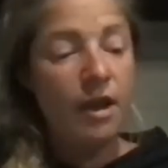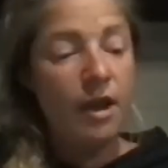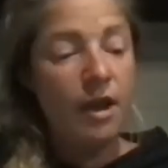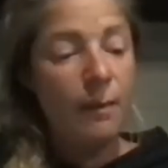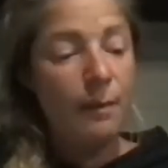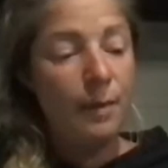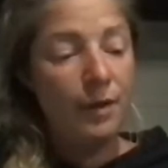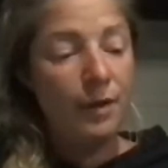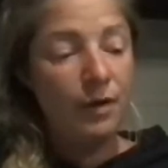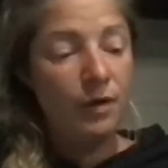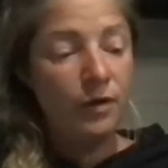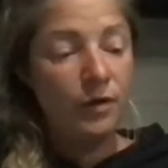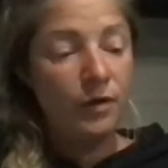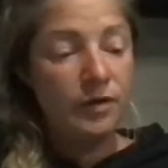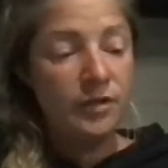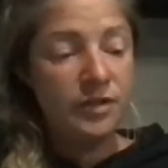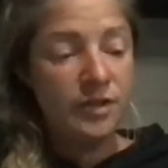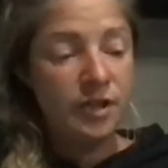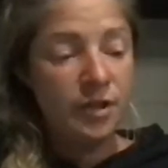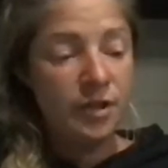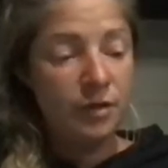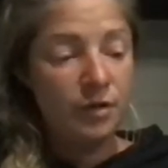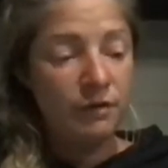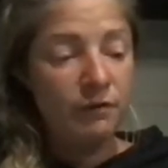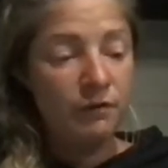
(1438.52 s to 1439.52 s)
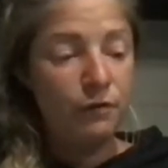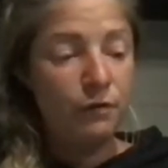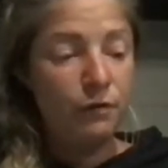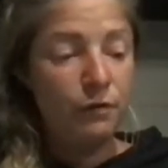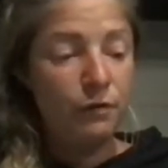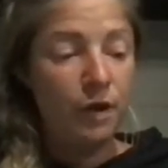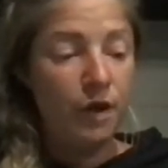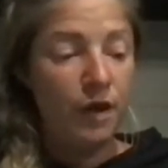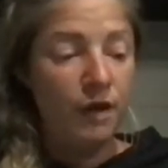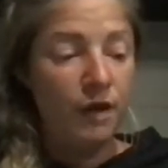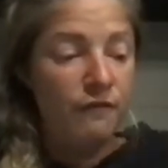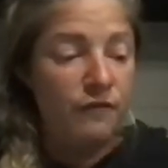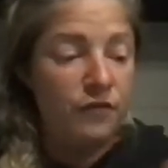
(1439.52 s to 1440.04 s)
But also, if
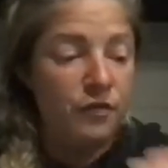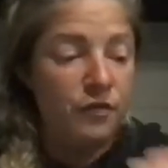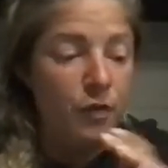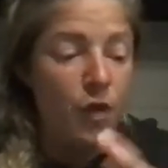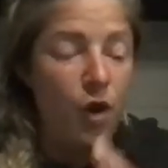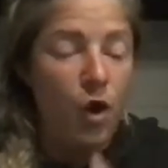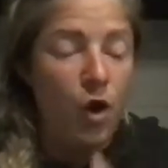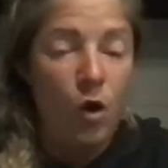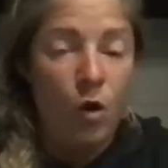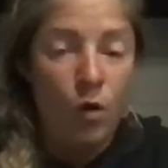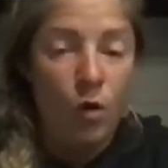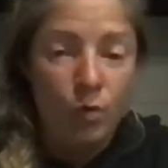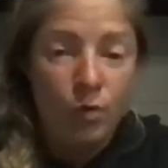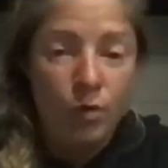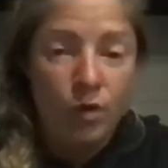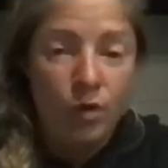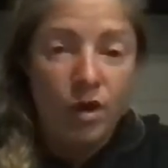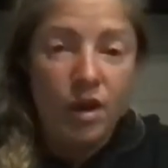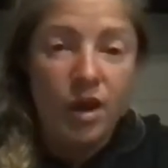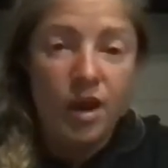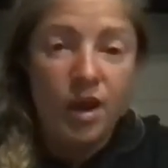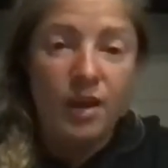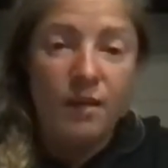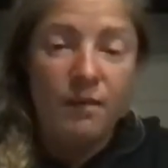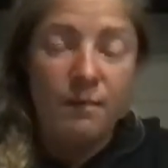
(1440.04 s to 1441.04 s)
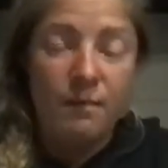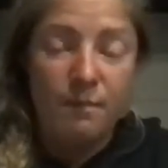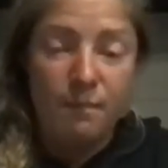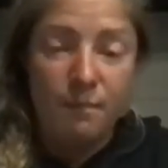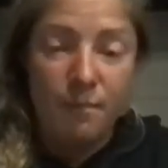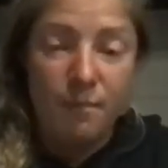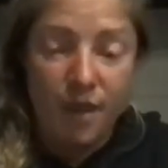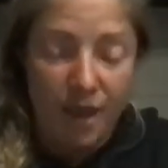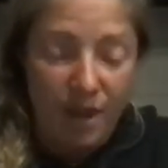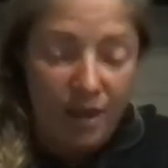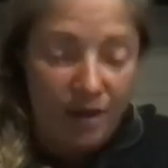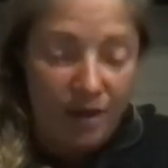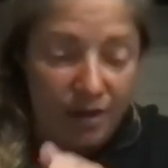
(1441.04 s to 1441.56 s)
you hone
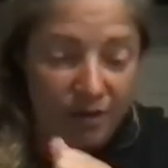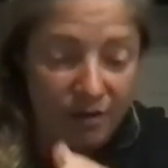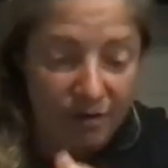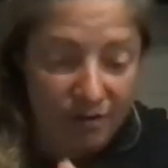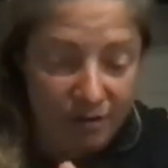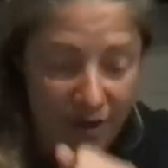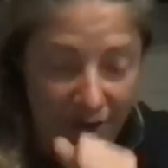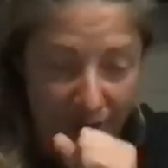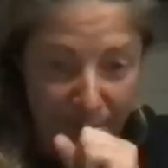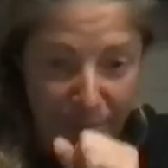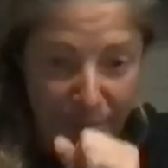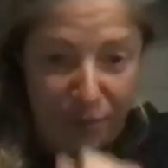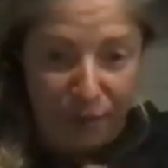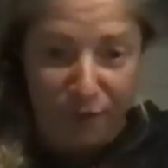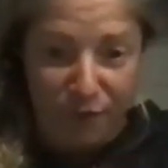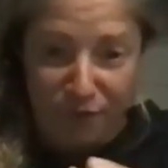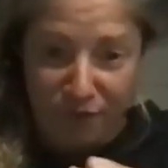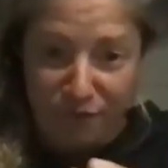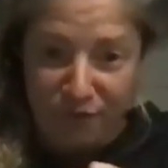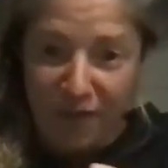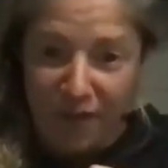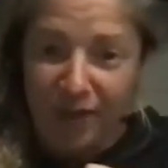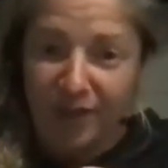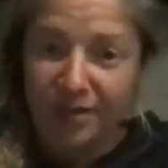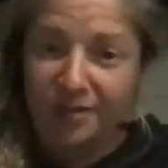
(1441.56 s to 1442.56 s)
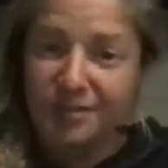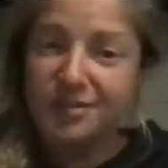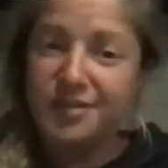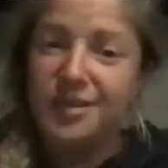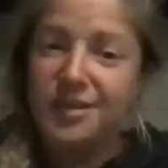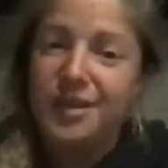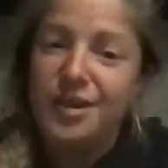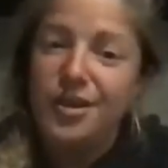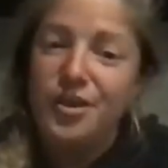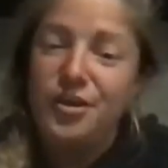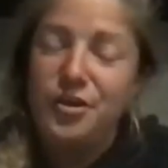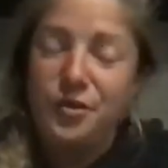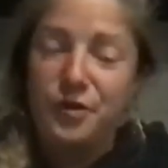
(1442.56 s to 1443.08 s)
and perfect
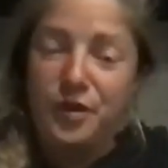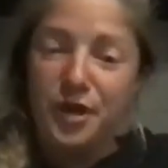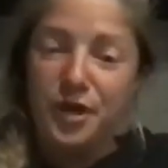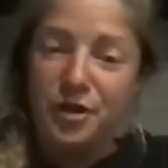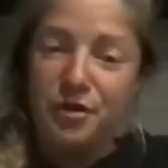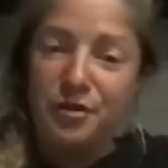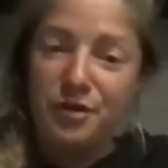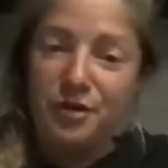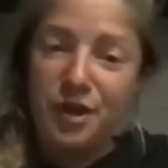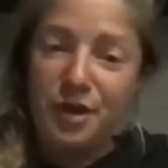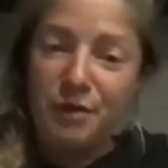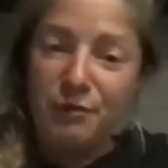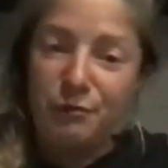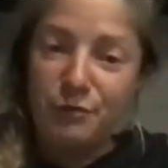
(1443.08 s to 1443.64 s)
your internet